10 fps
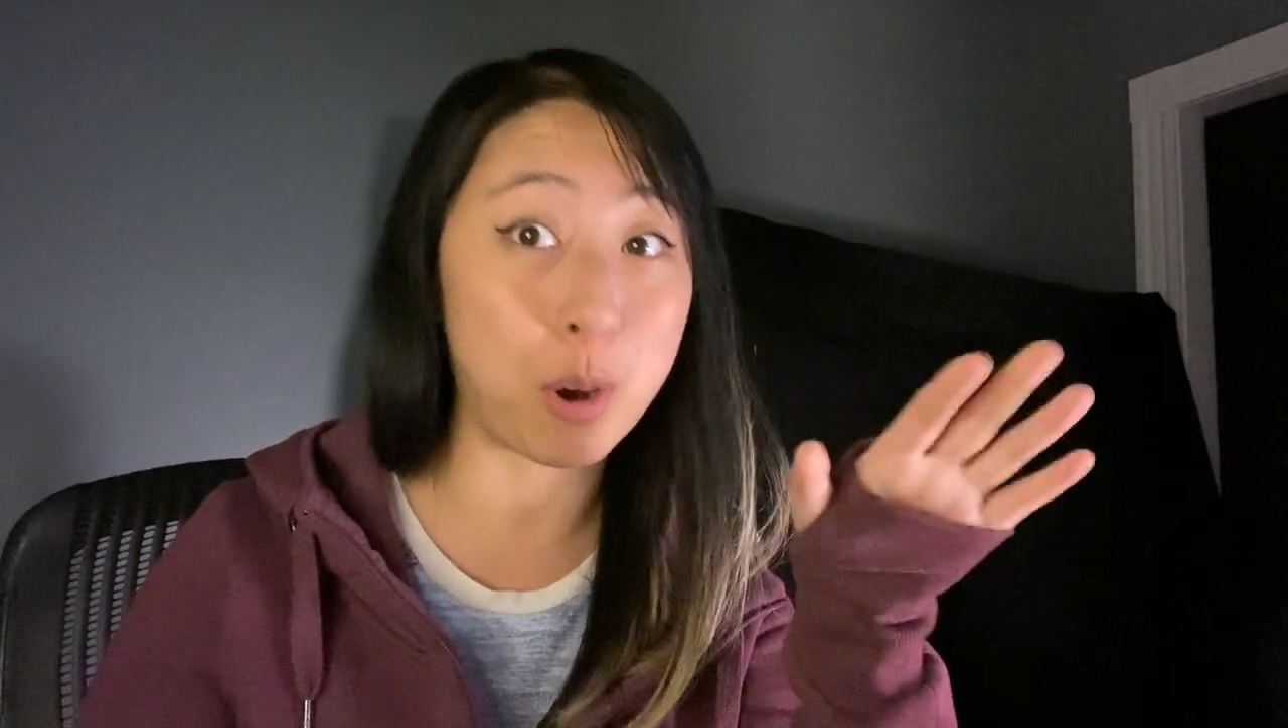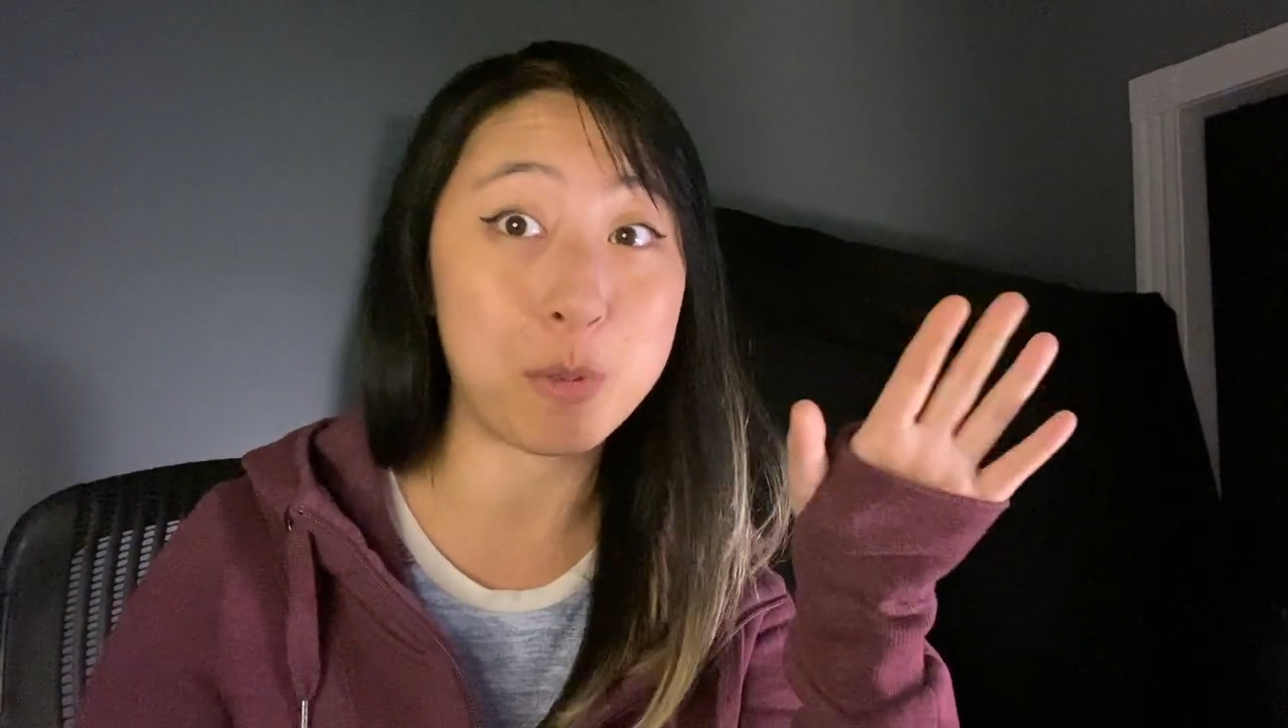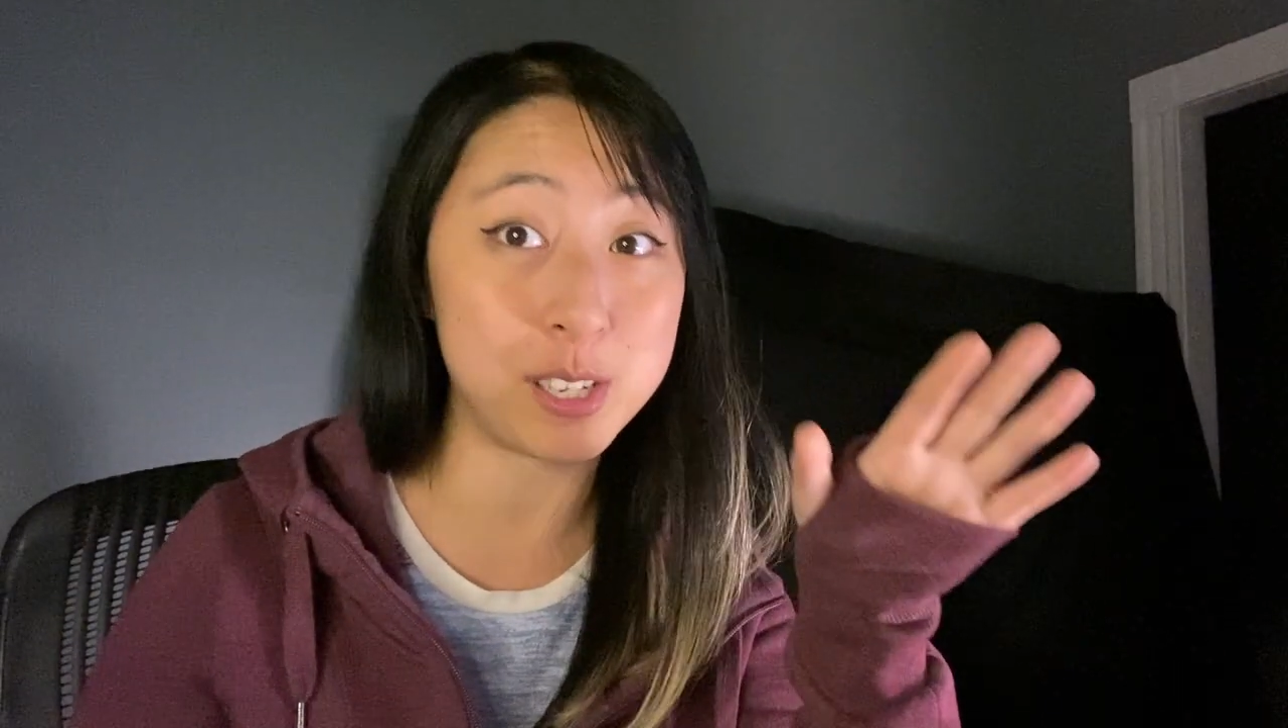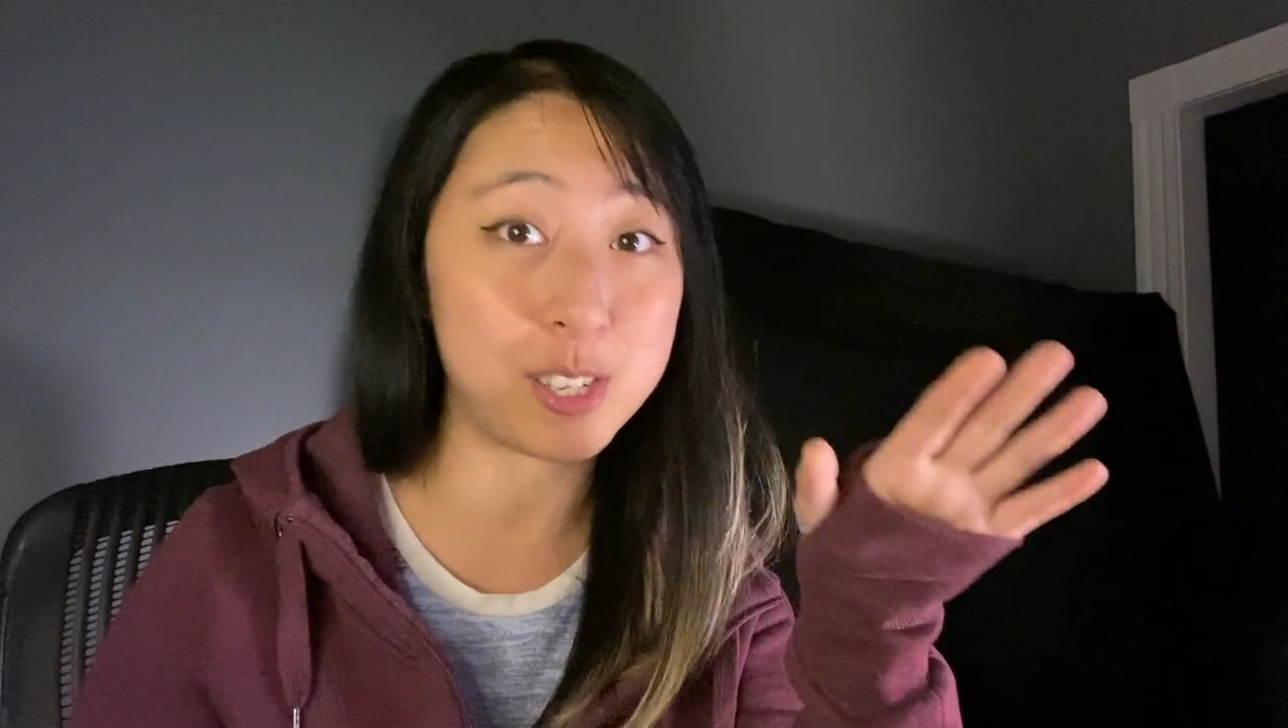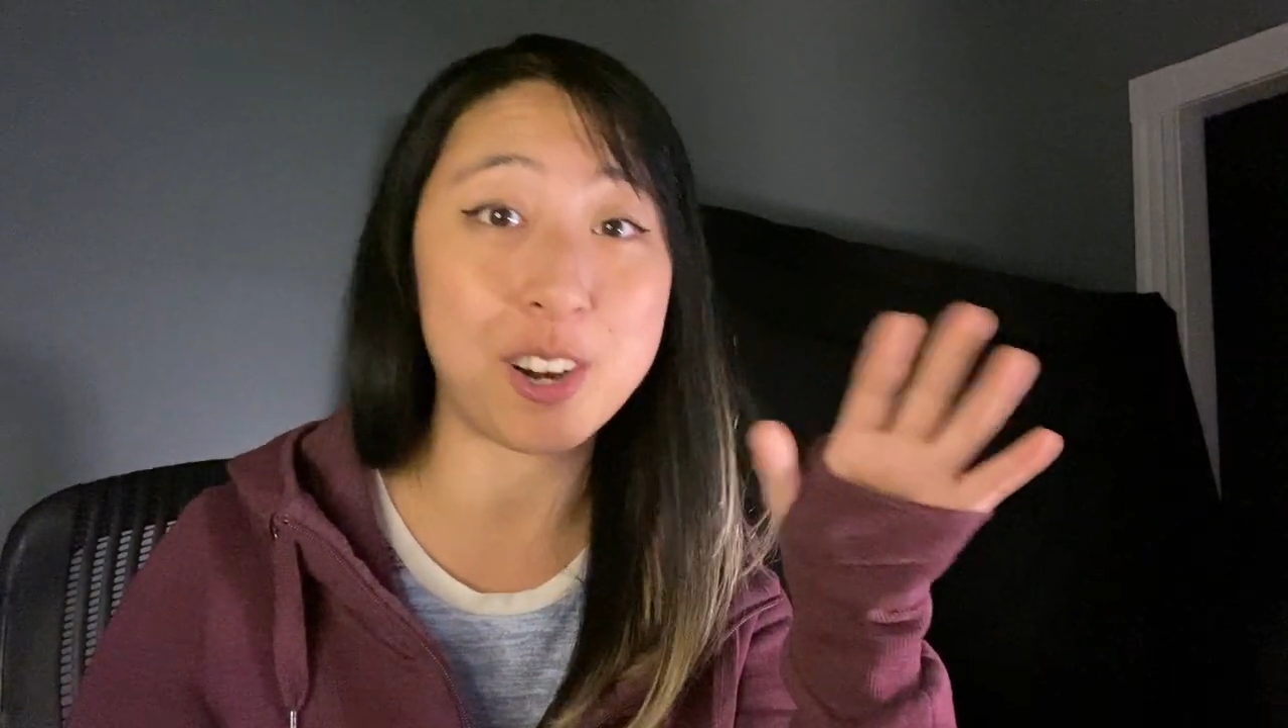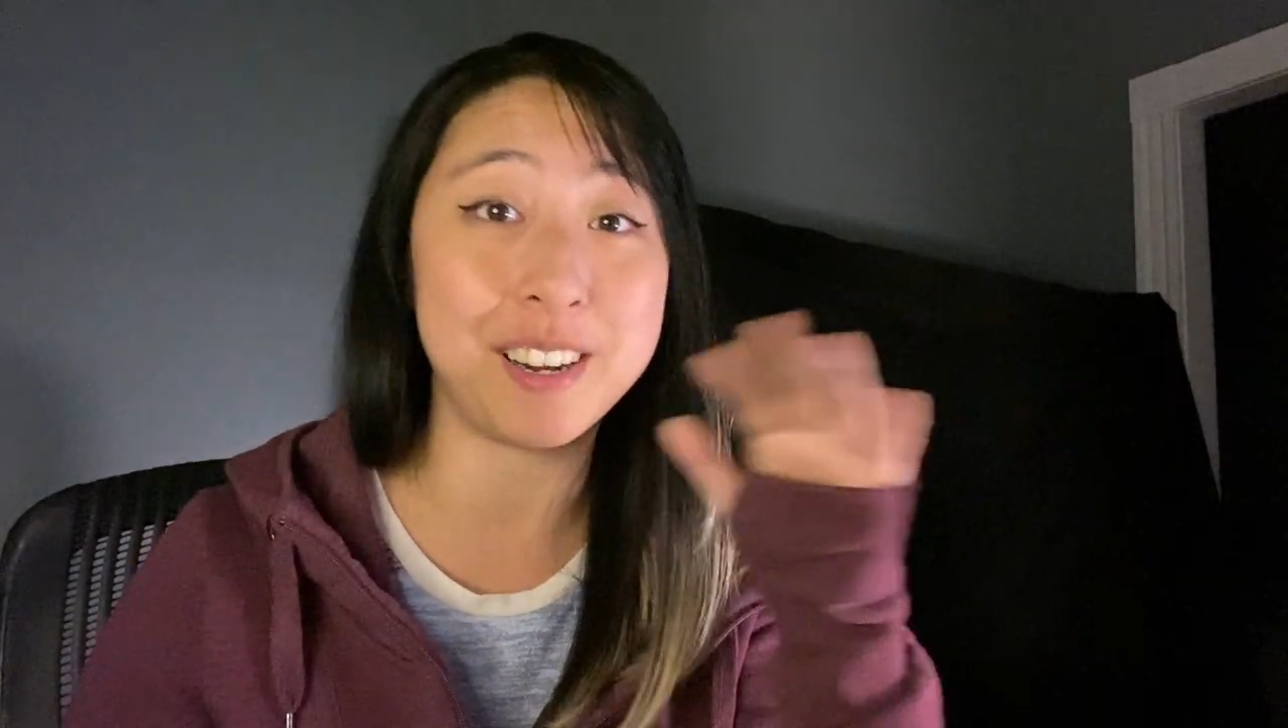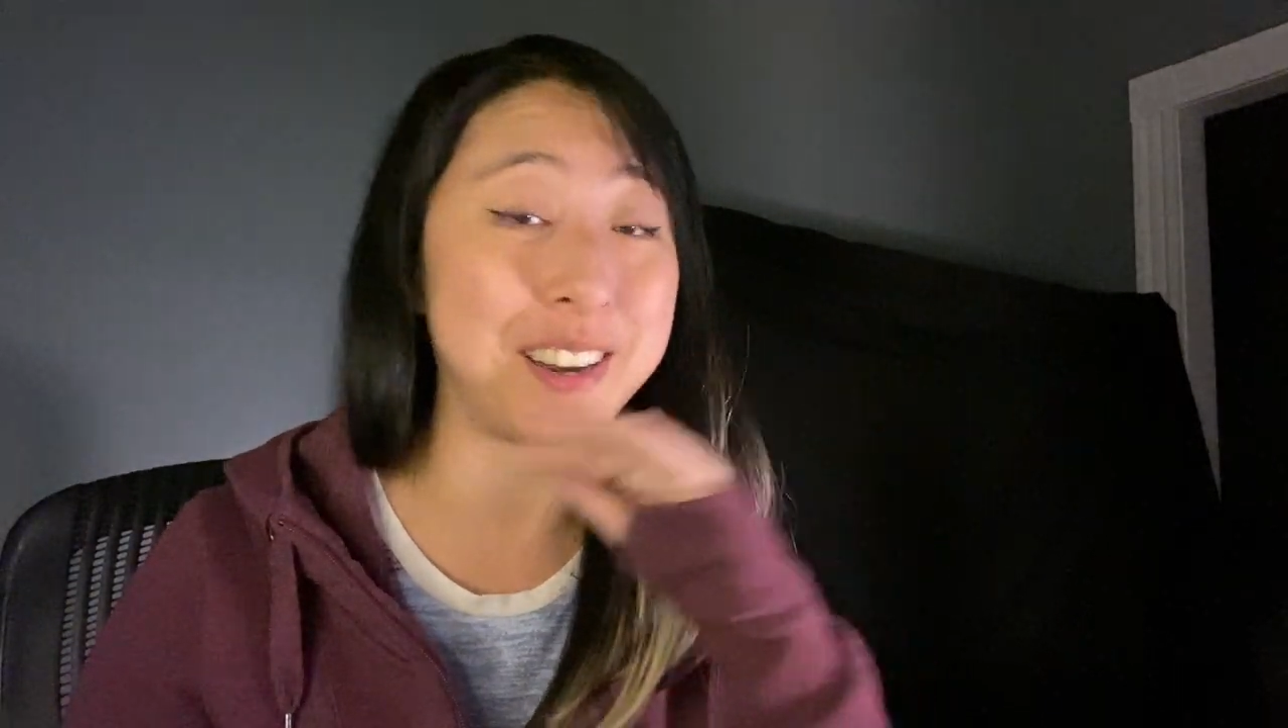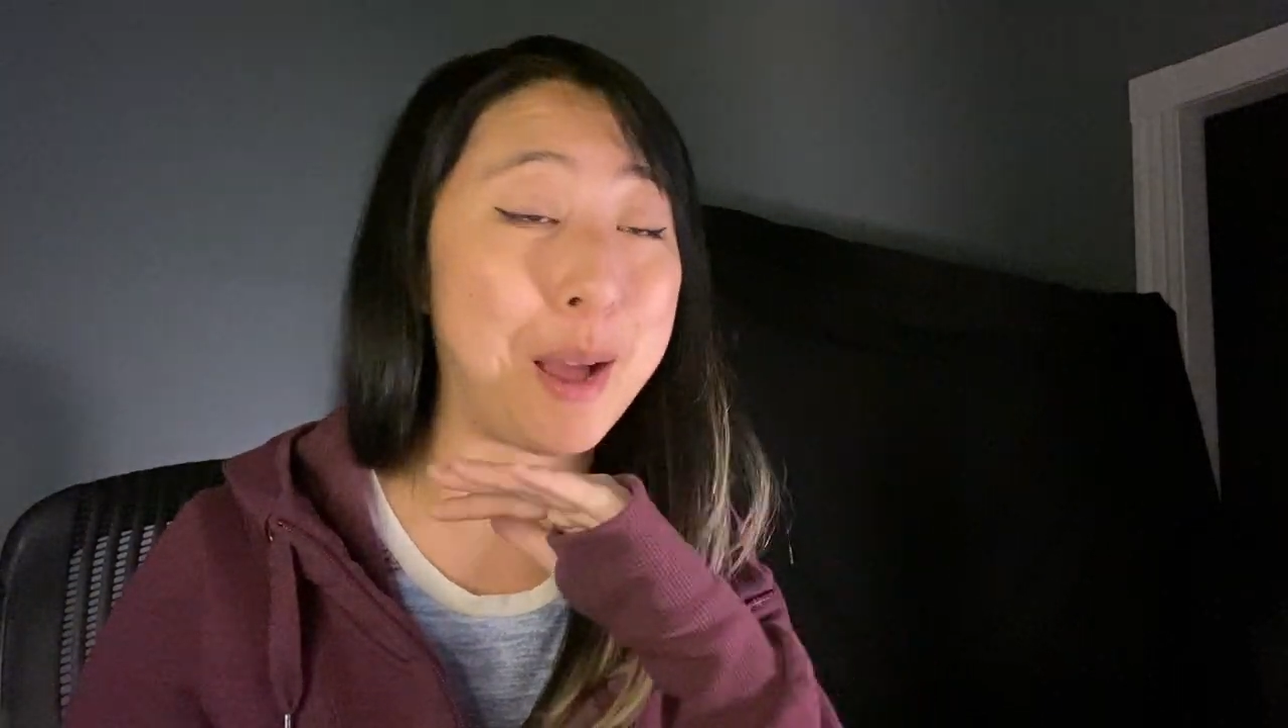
where we started.